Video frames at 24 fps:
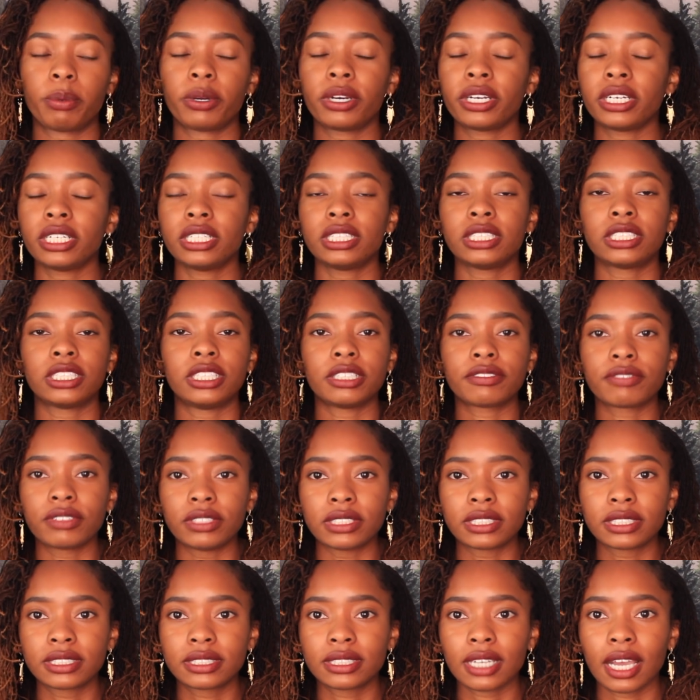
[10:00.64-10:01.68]
put it into
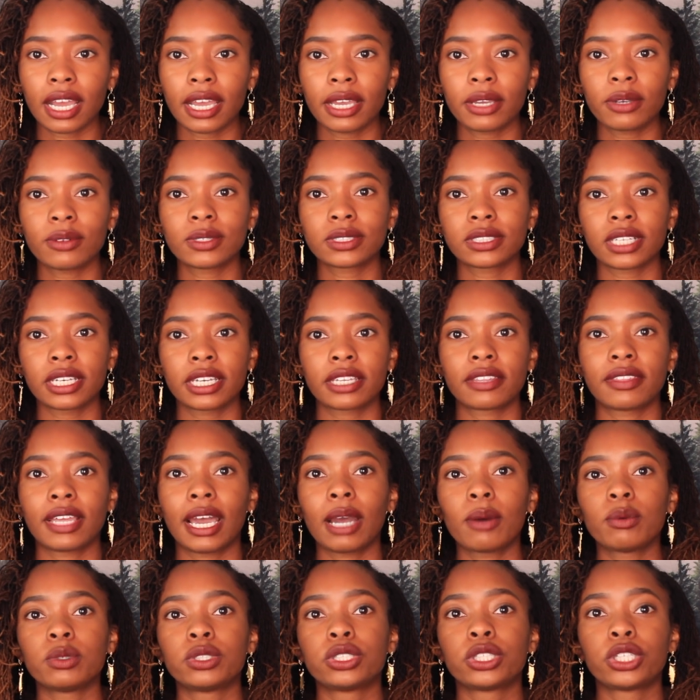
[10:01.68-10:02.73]
different styles. Like,
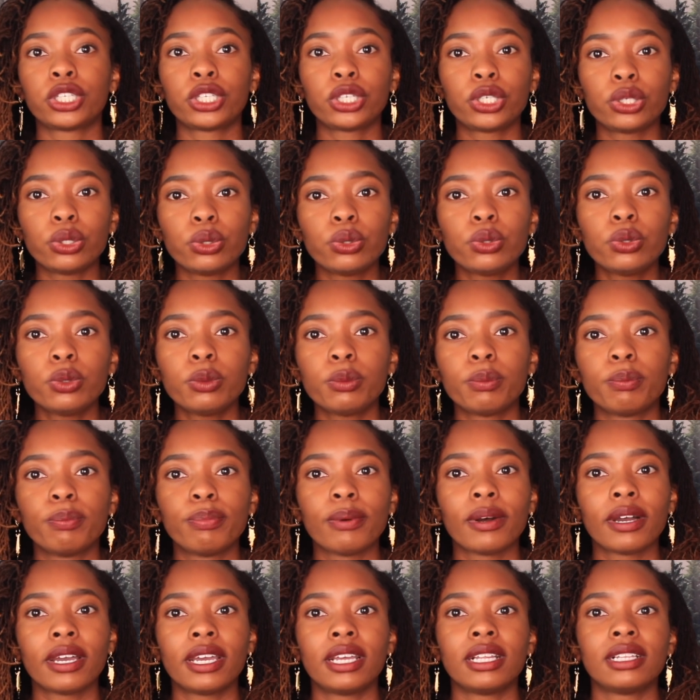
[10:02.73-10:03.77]
that was cute,
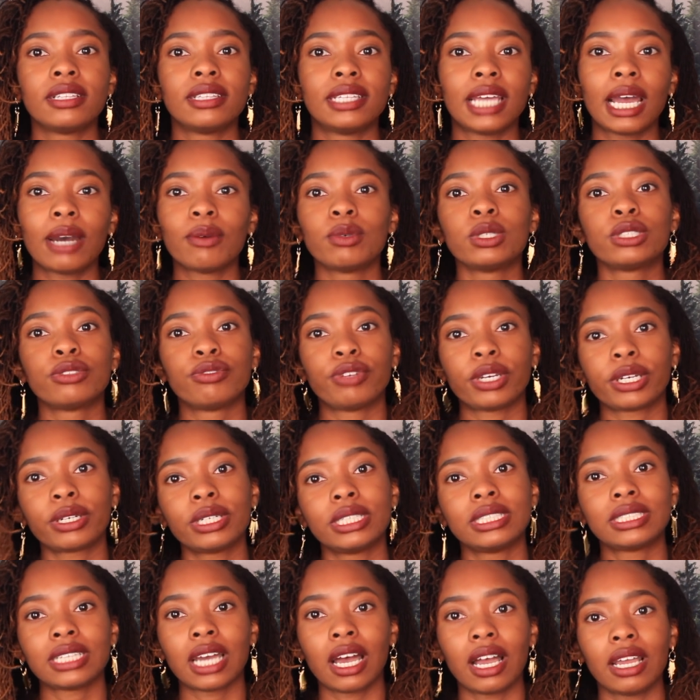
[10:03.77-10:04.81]
but that was
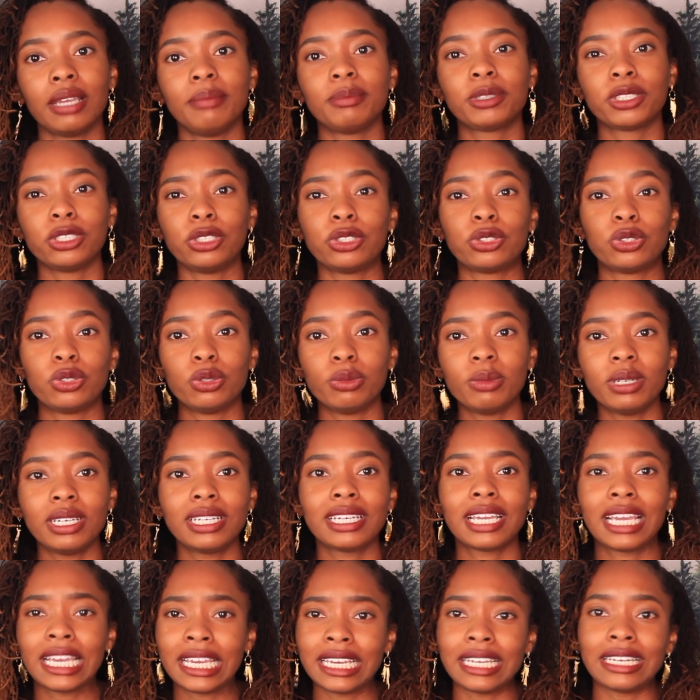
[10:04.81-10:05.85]
very time
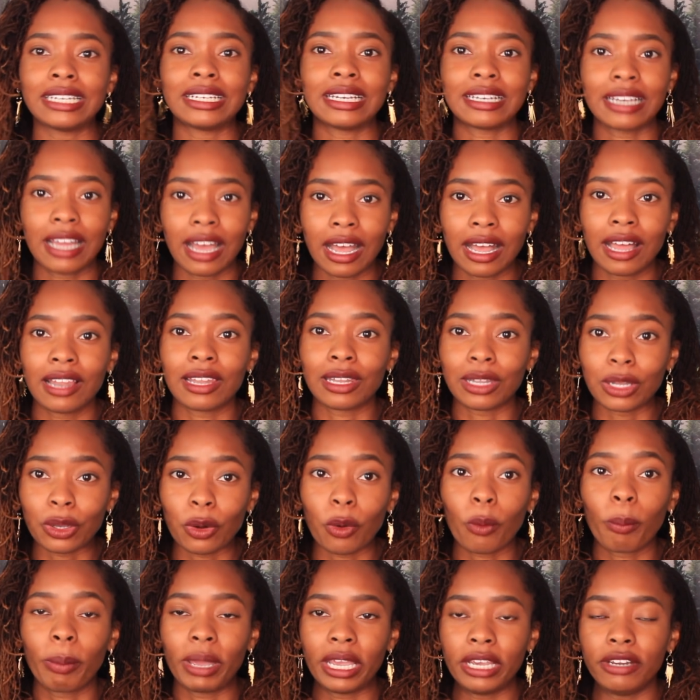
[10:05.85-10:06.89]
consuming and a
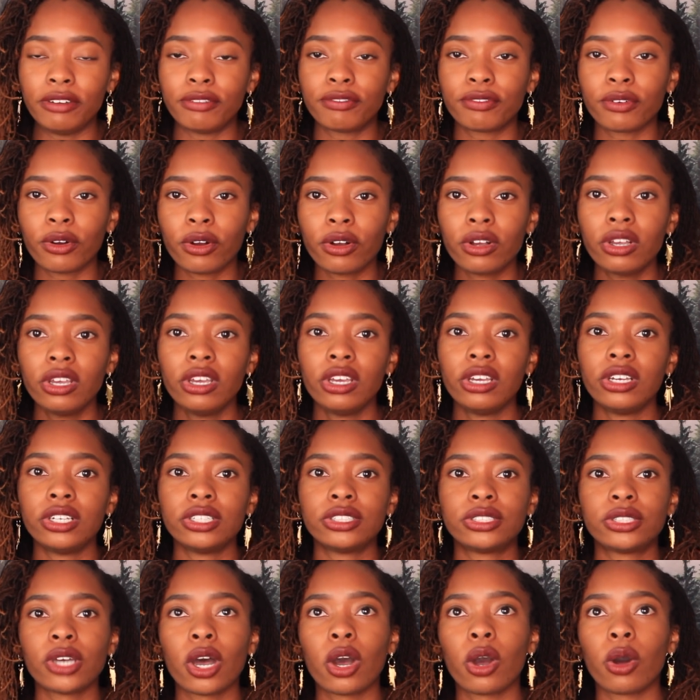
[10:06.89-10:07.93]
little painful.
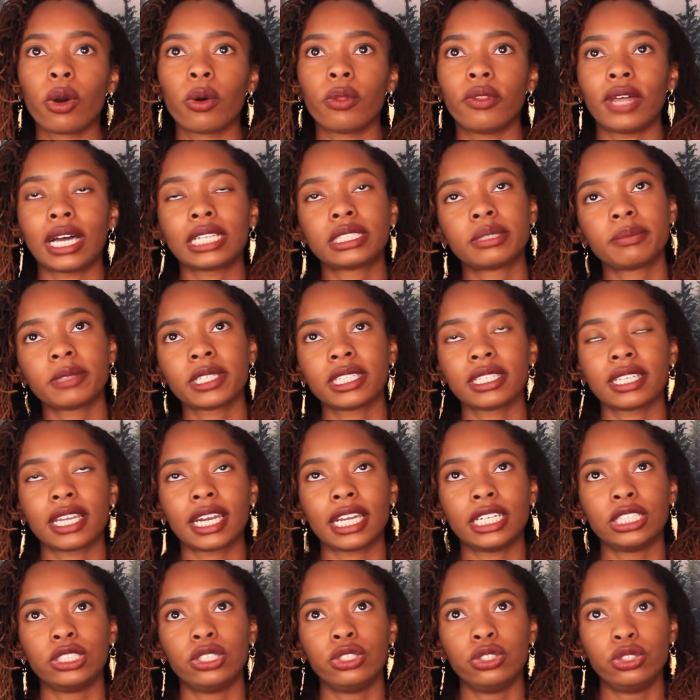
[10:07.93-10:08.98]
So that's something that
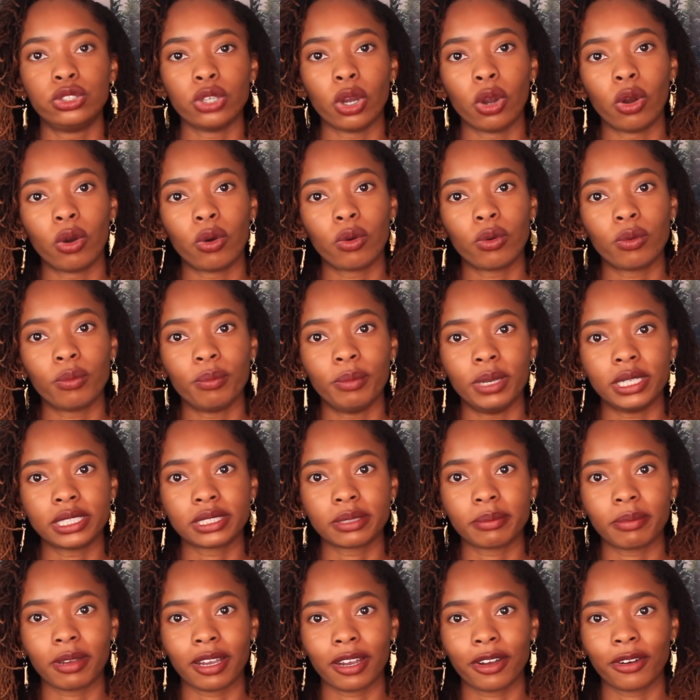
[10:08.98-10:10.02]
I don't
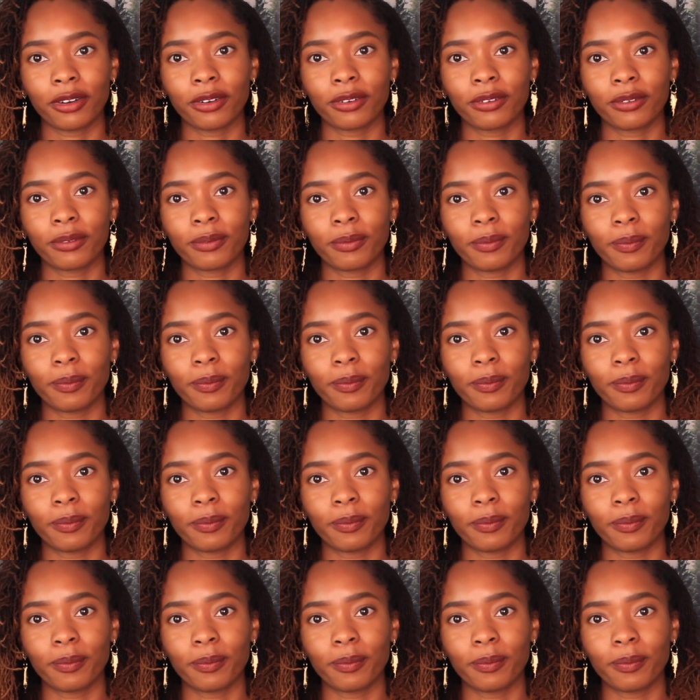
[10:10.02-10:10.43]
miss about